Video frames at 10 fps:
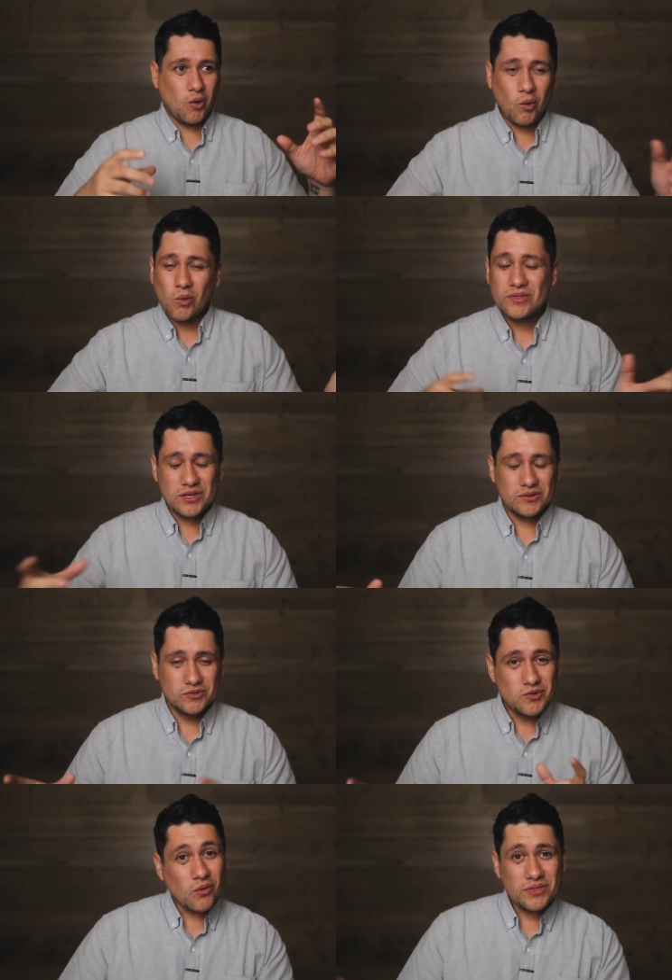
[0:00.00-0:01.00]
nor
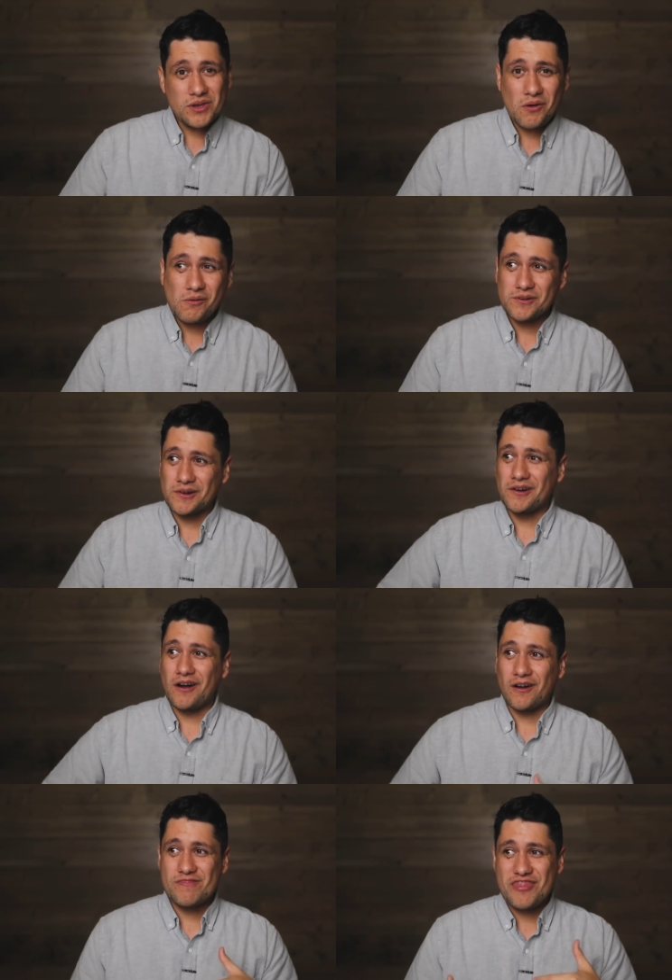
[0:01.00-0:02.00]
the owner
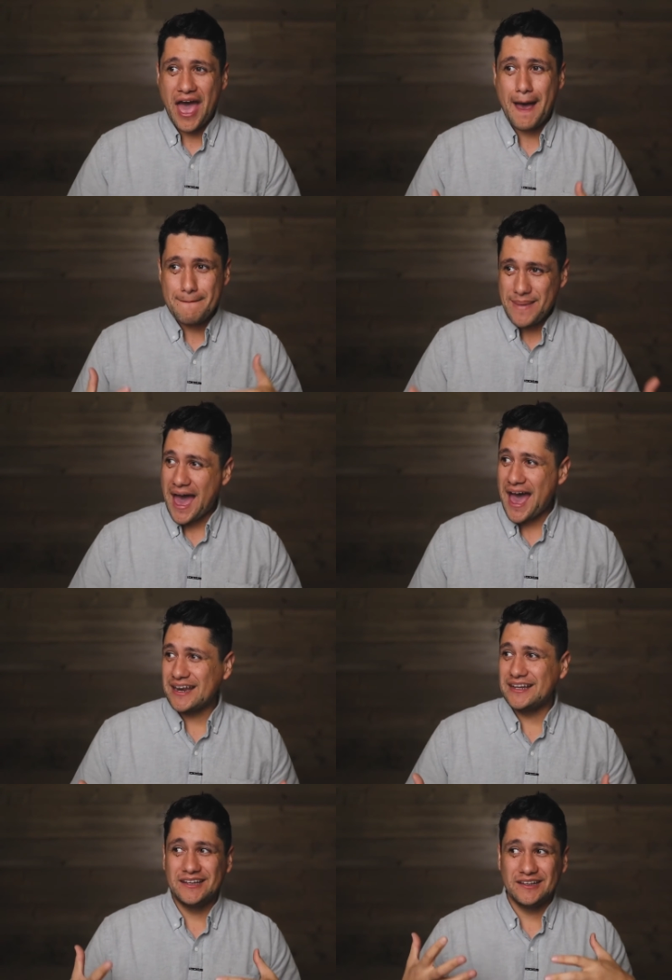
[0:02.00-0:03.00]
are that
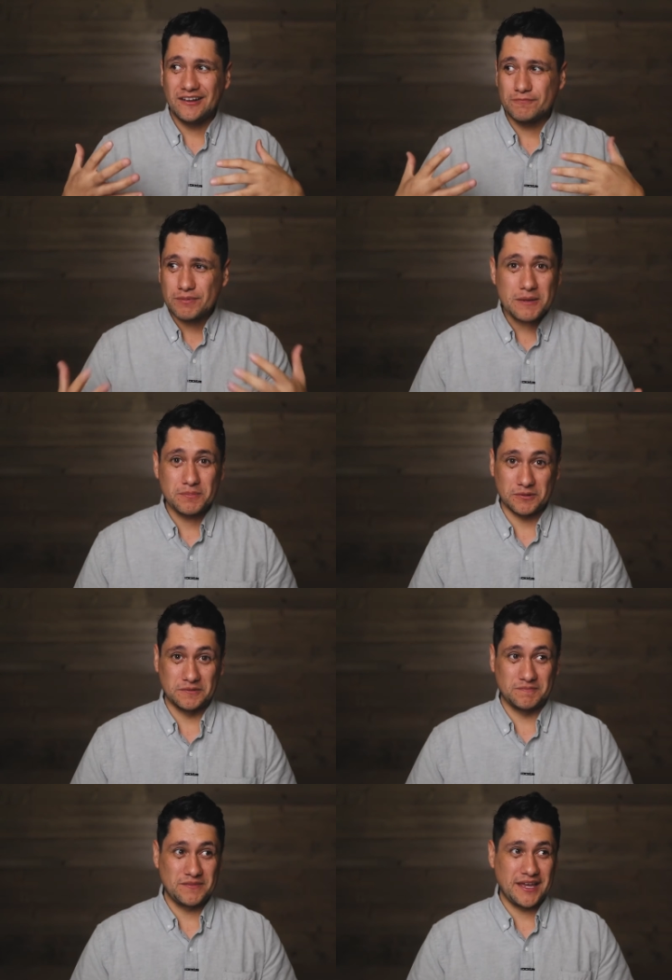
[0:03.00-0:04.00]
bad of
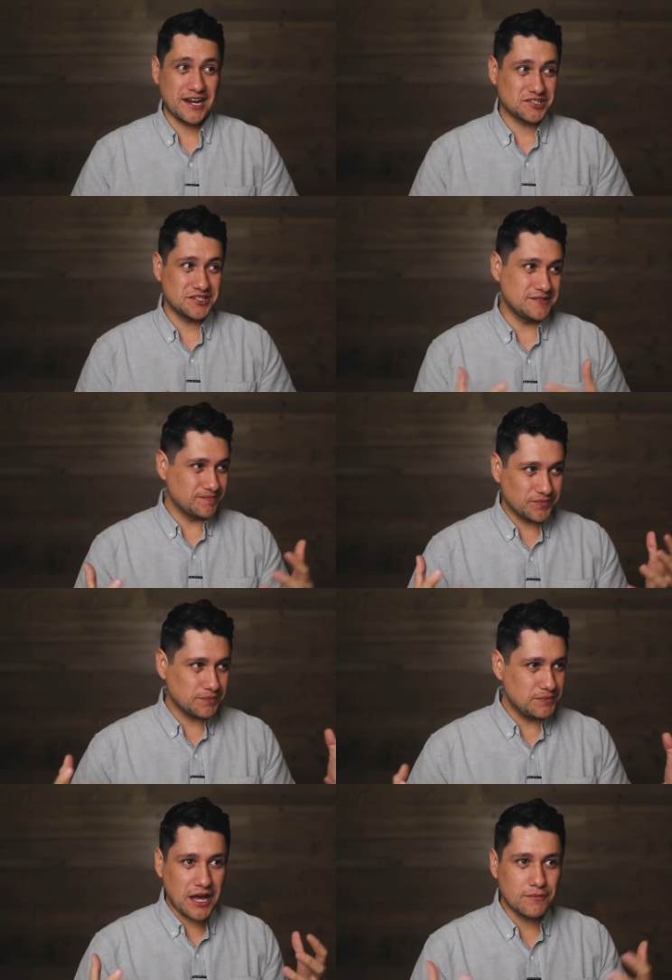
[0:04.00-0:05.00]
people. They actually
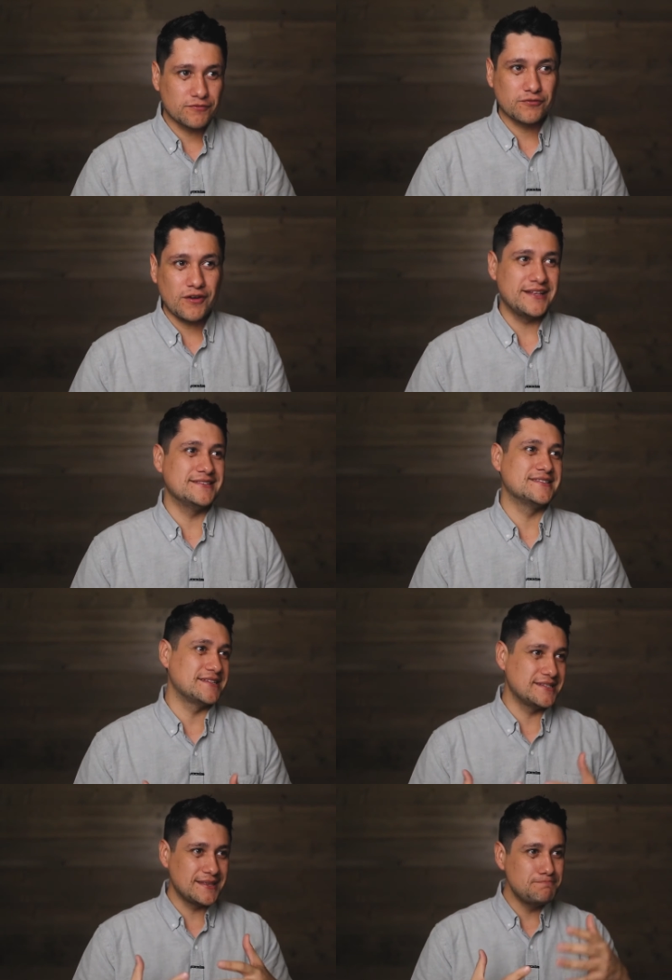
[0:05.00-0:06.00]
become friends.
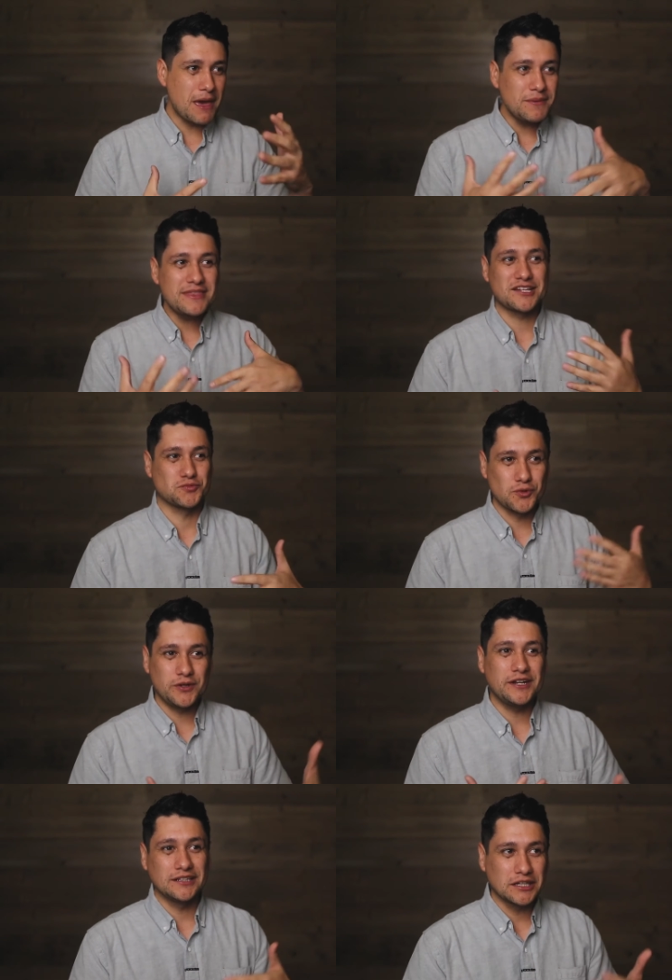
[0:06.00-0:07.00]
And maybe that's
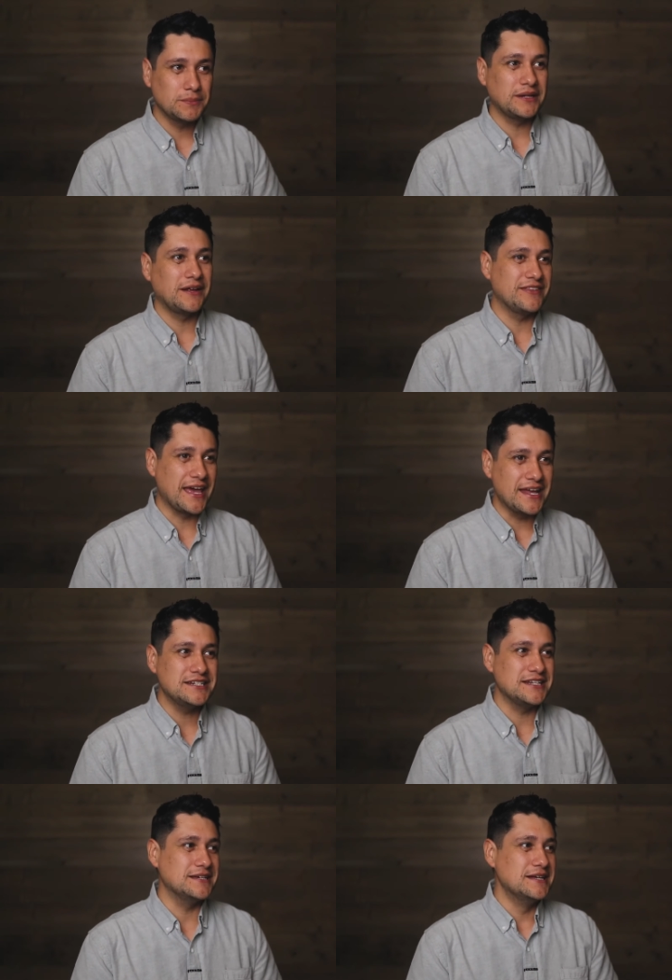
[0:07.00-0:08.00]
ruining a little bit of the
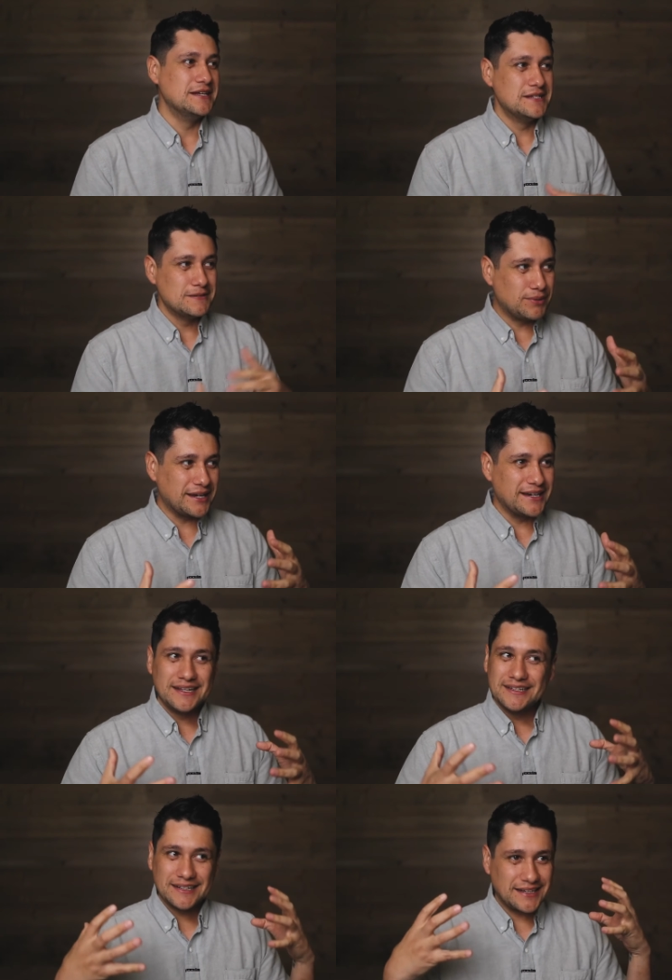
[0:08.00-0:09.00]
ending,
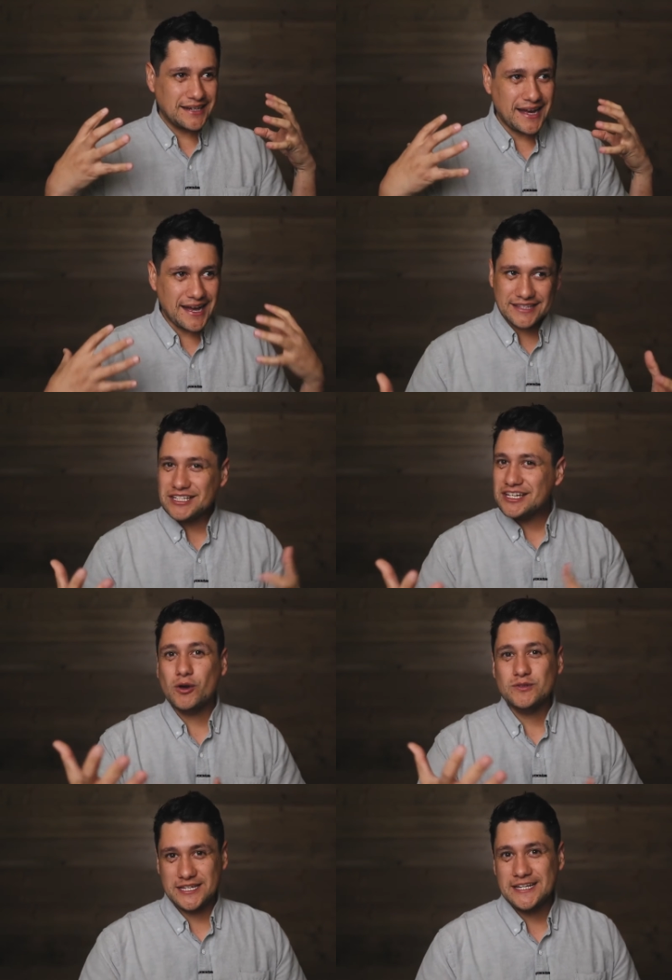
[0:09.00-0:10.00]
but you can
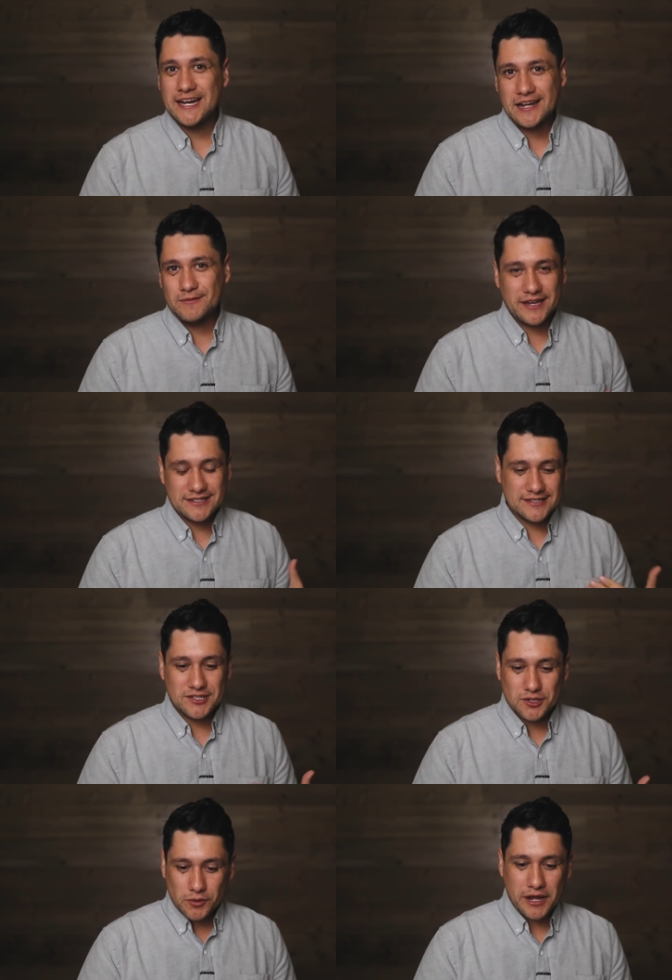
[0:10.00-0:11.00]
go see it anyway because
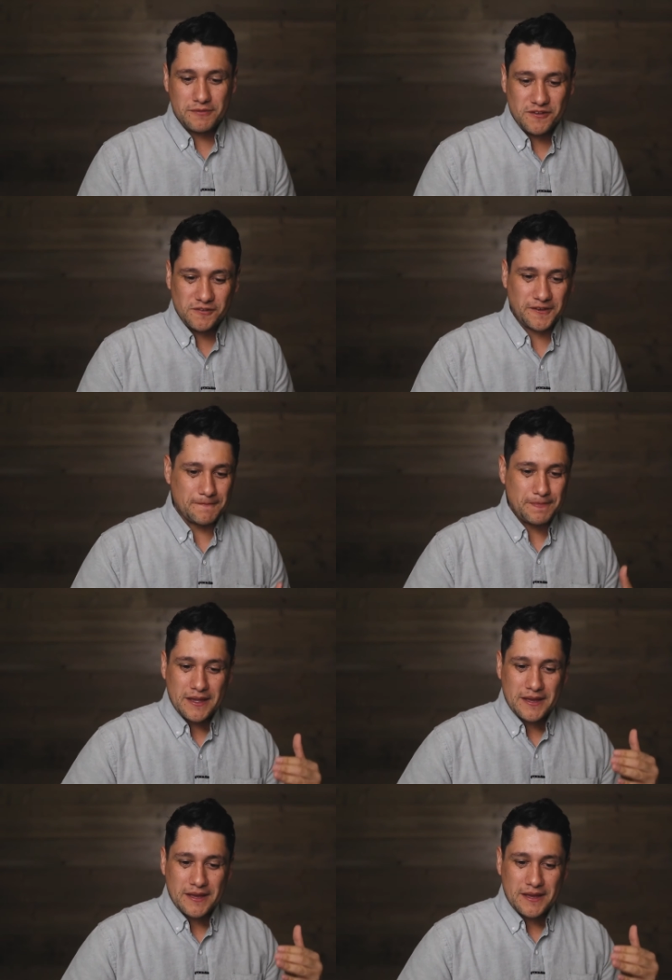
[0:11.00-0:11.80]
it's a great movie.